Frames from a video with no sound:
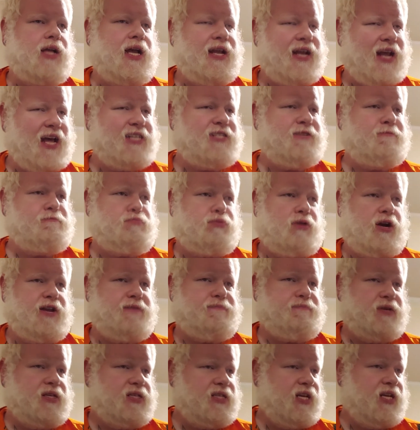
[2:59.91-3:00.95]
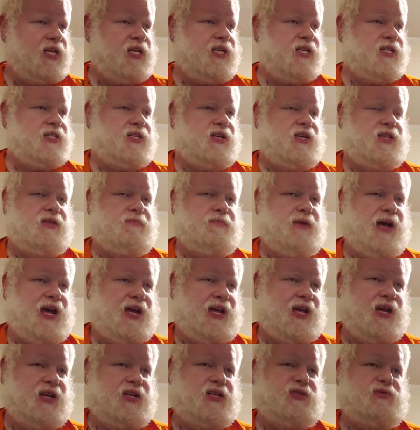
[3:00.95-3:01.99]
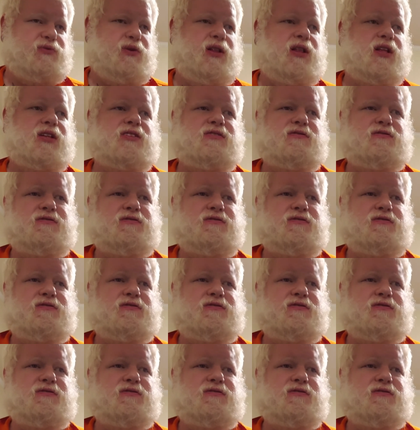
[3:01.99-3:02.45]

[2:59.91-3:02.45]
has a bready biscuitiness on the back end as well. It's